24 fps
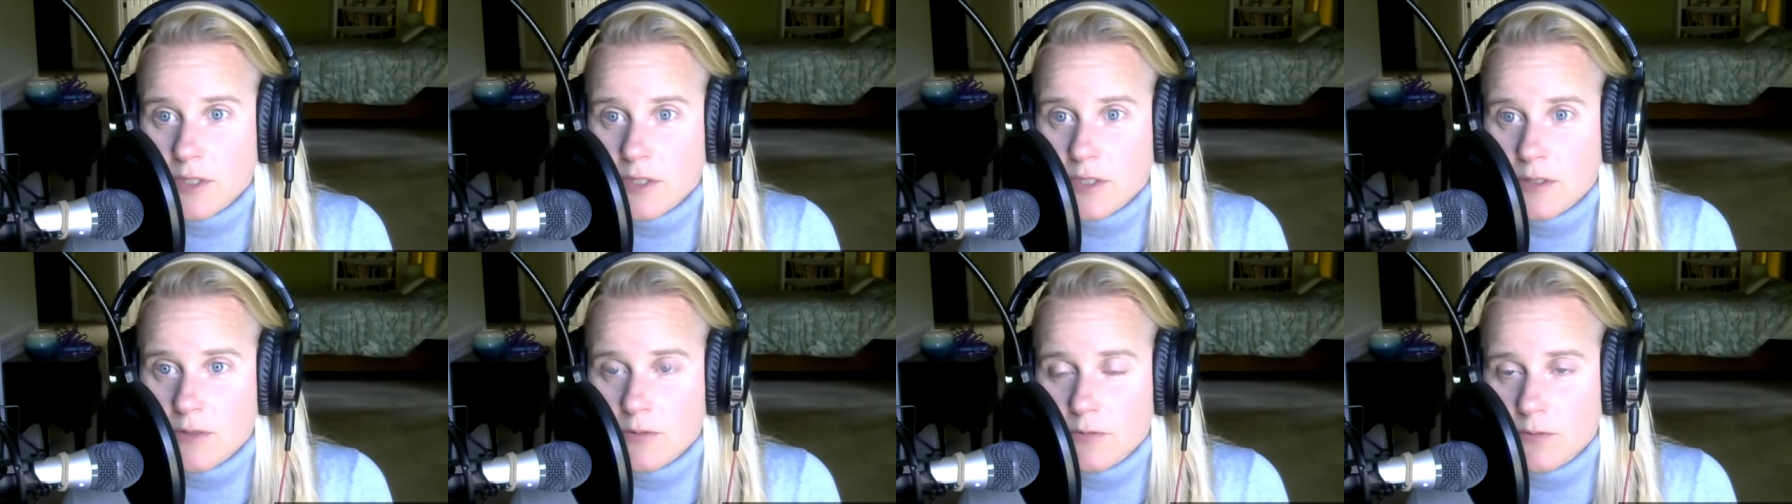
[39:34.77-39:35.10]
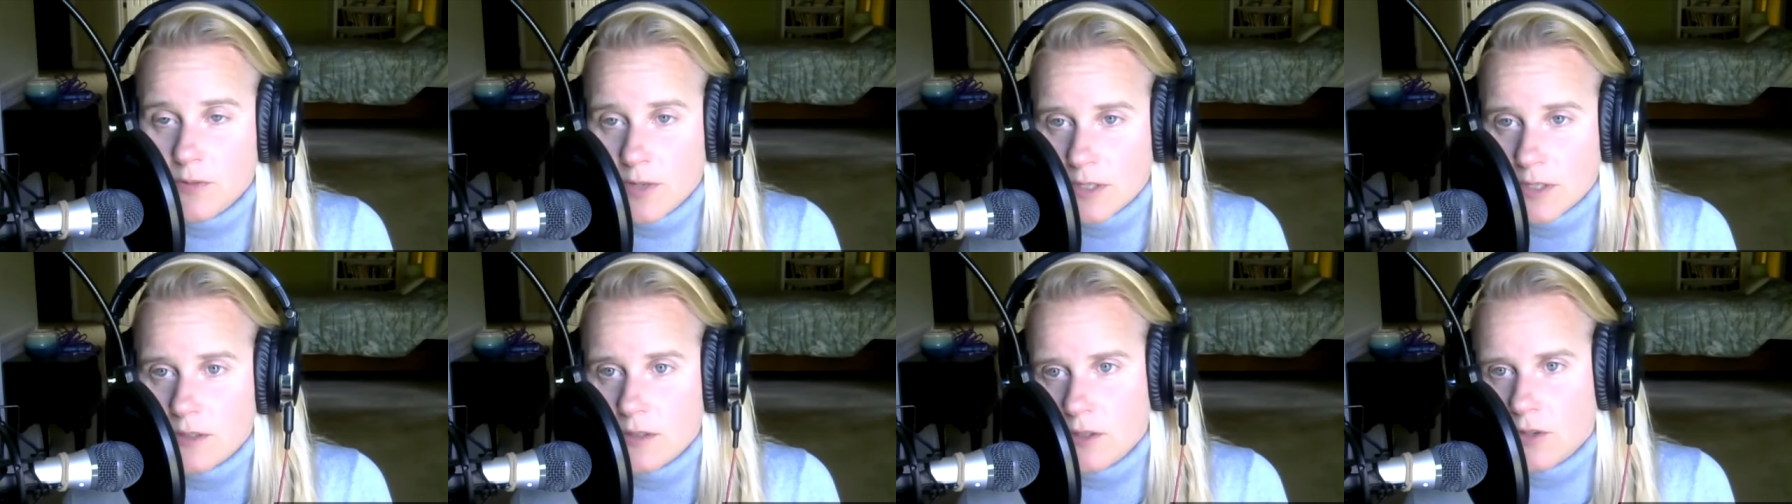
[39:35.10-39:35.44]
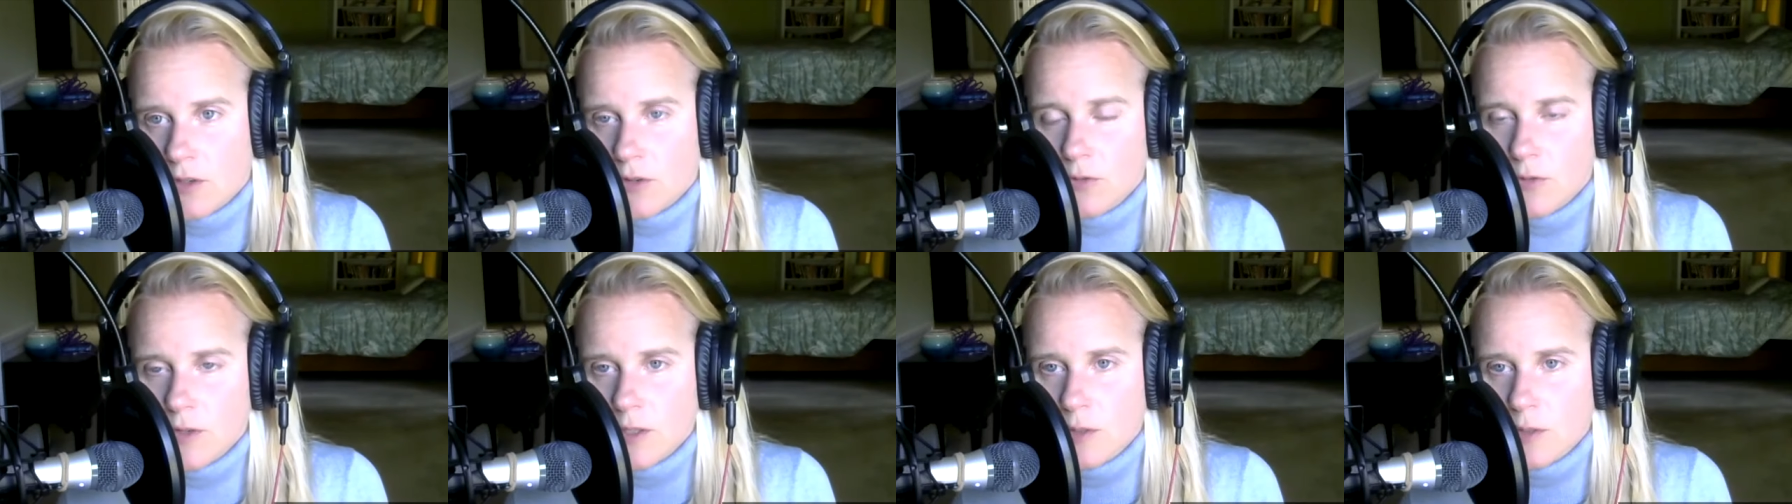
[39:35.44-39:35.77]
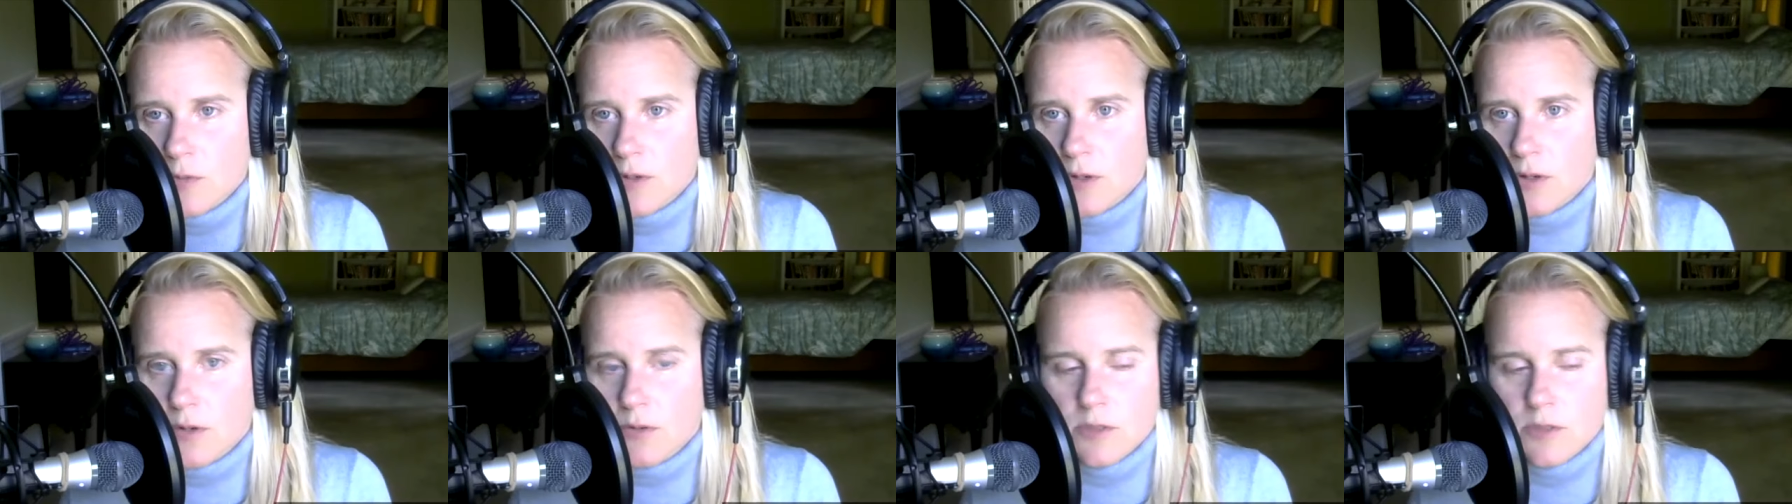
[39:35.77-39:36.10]
to fa- you know,
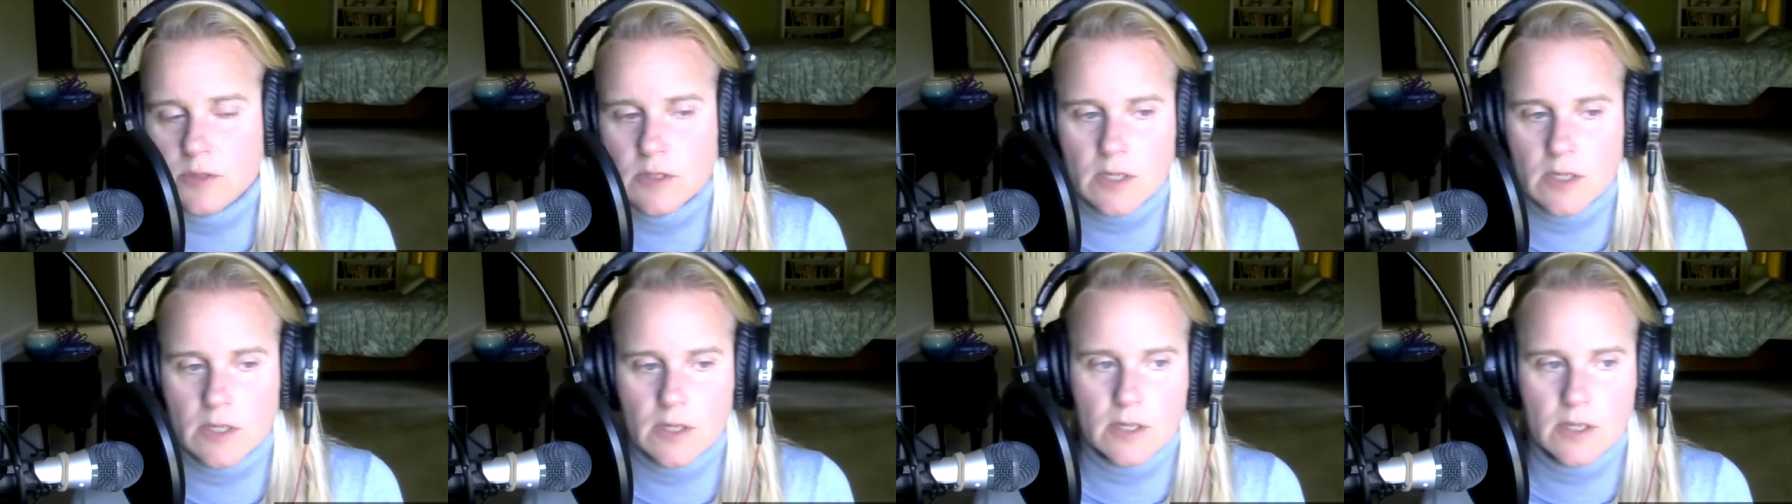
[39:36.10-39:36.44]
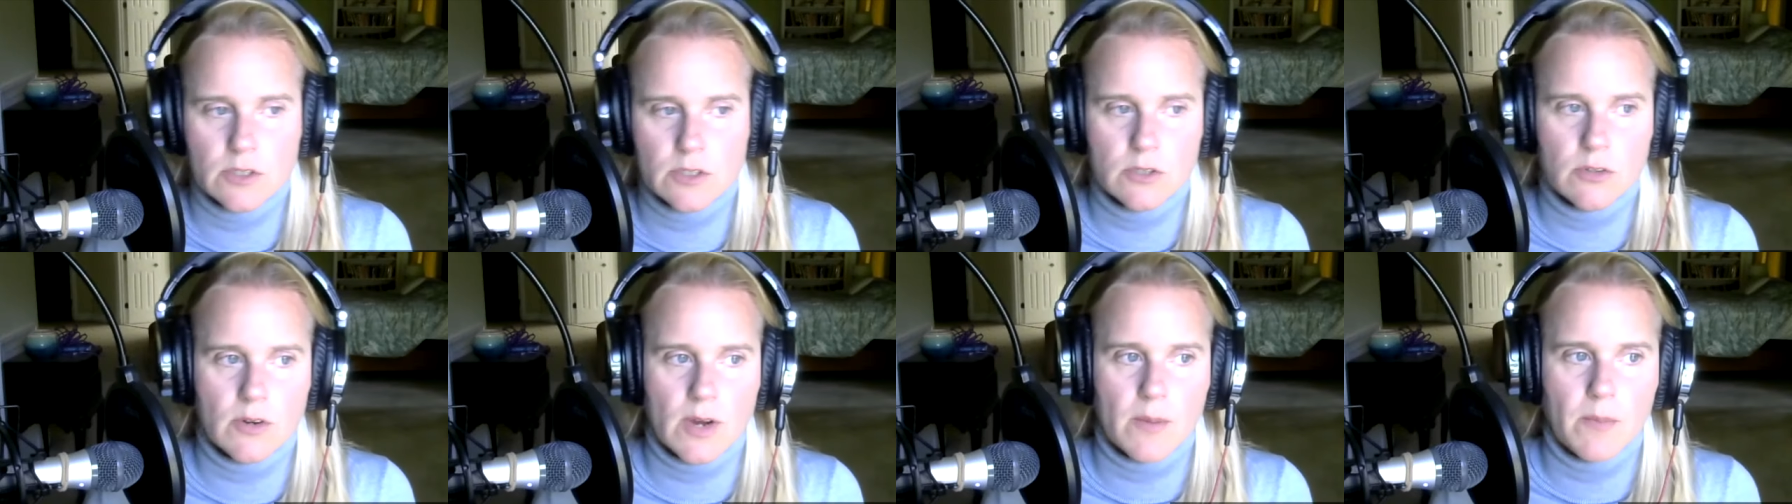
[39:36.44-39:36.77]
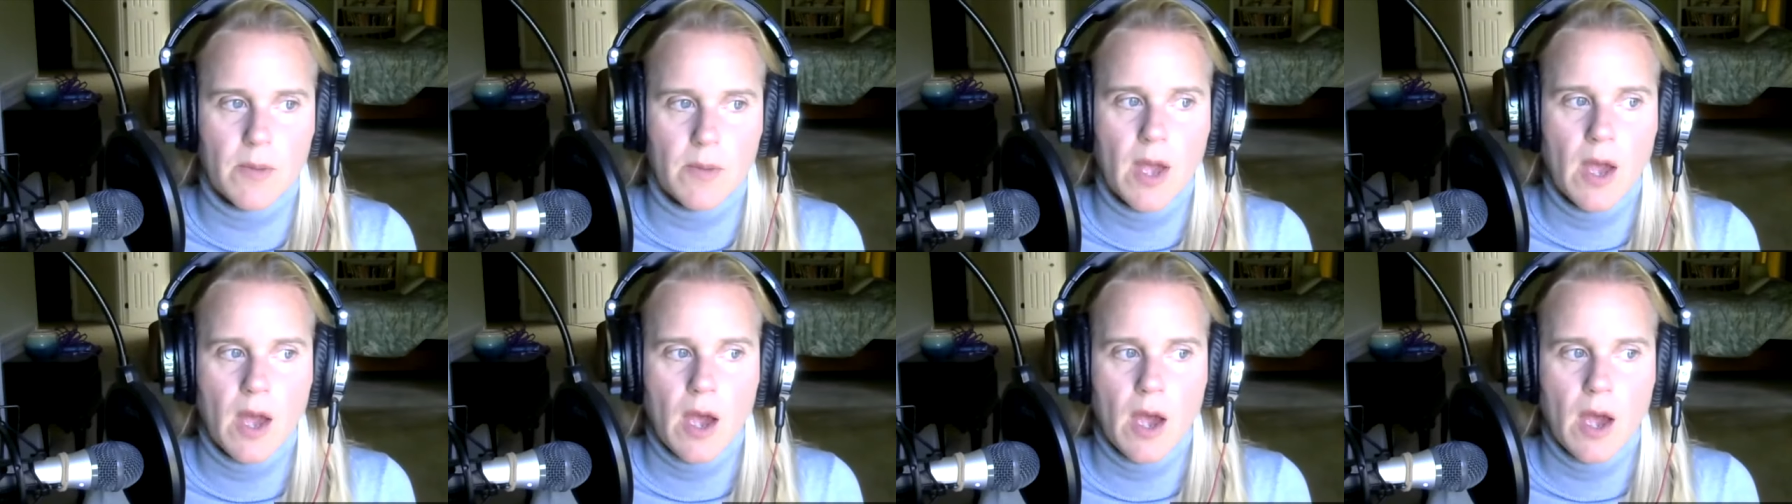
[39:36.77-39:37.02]
Facebook owns Instagram,